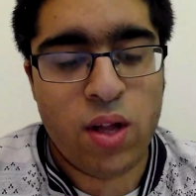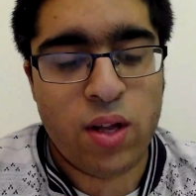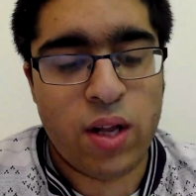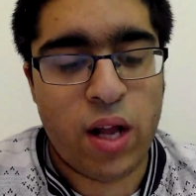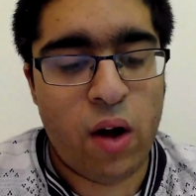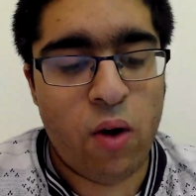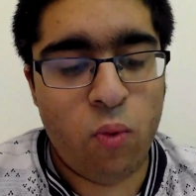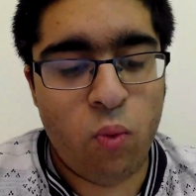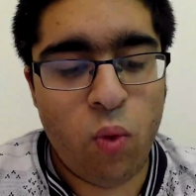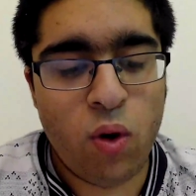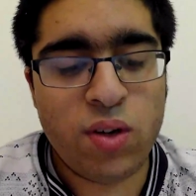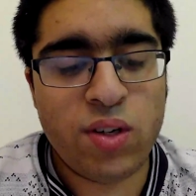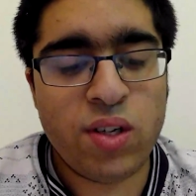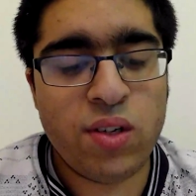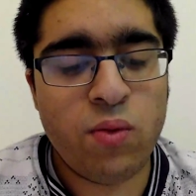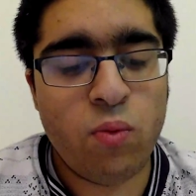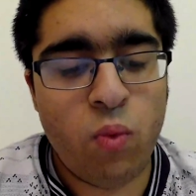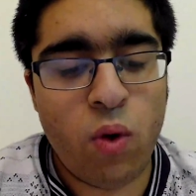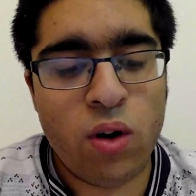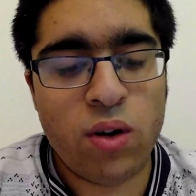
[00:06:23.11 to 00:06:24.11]
Now, what
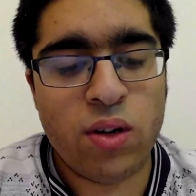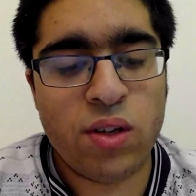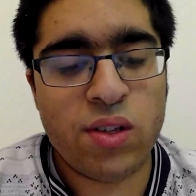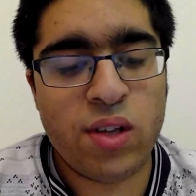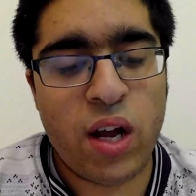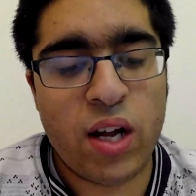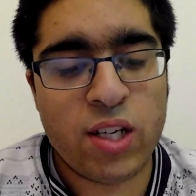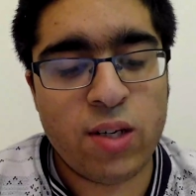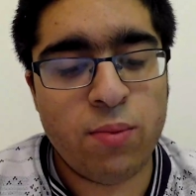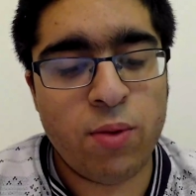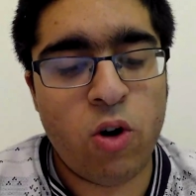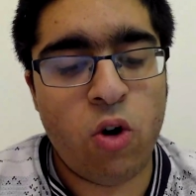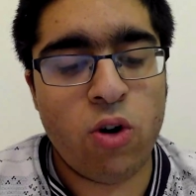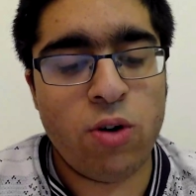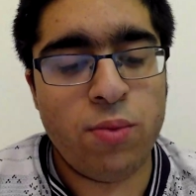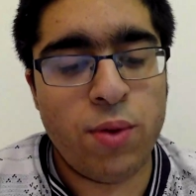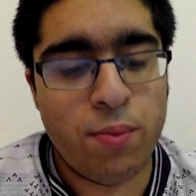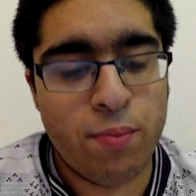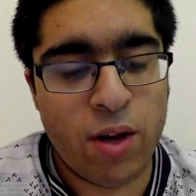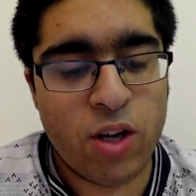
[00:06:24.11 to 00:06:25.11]
does atom
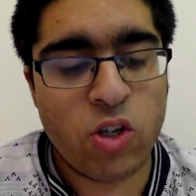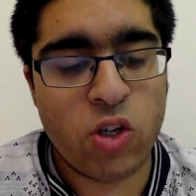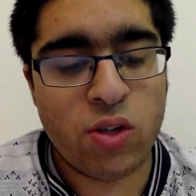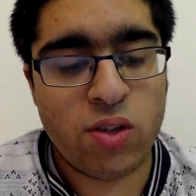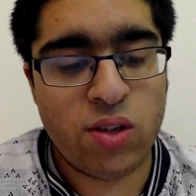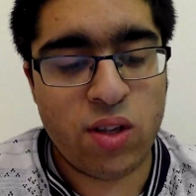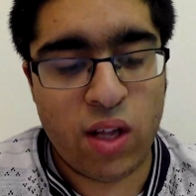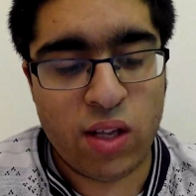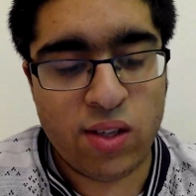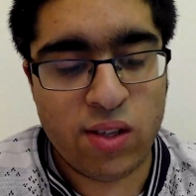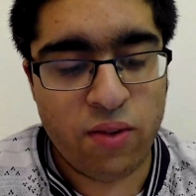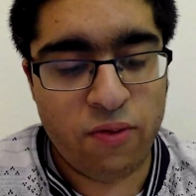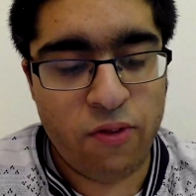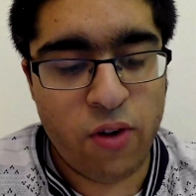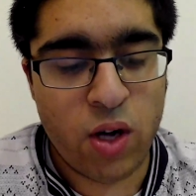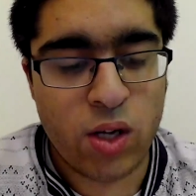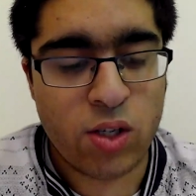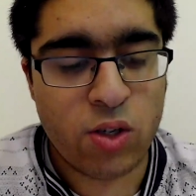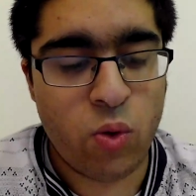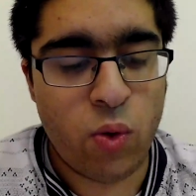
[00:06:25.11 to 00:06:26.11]
economy measure? So that's the
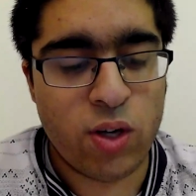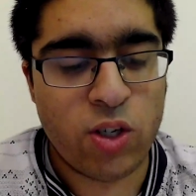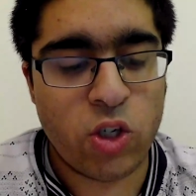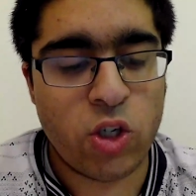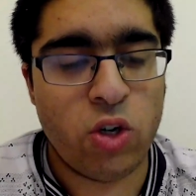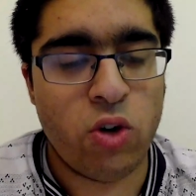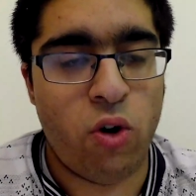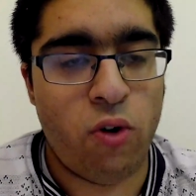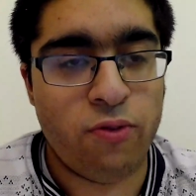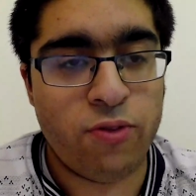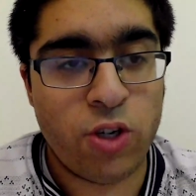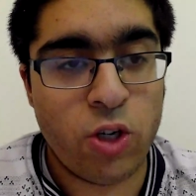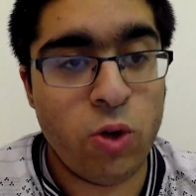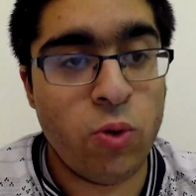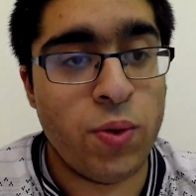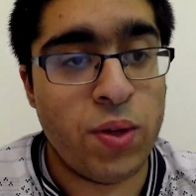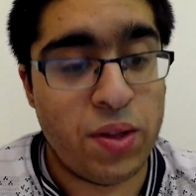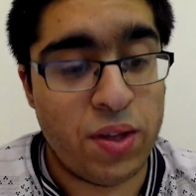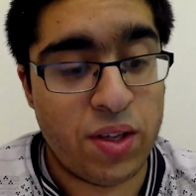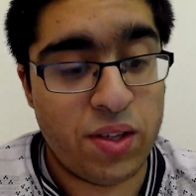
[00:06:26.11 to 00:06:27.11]
first question of
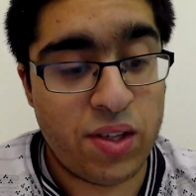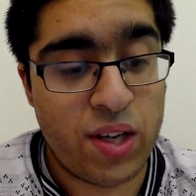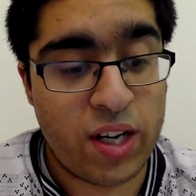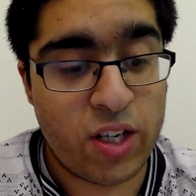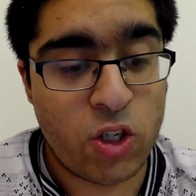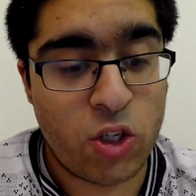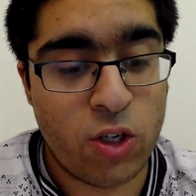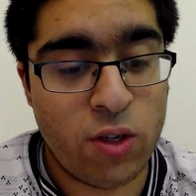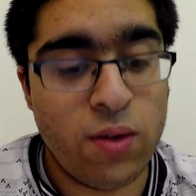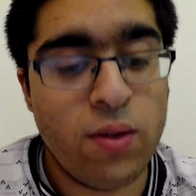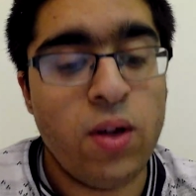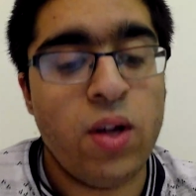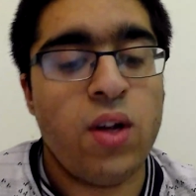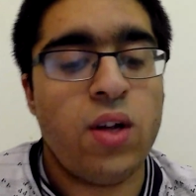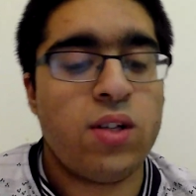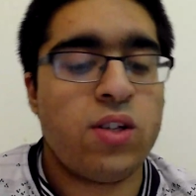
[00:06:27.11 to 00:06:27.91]
2 in this section.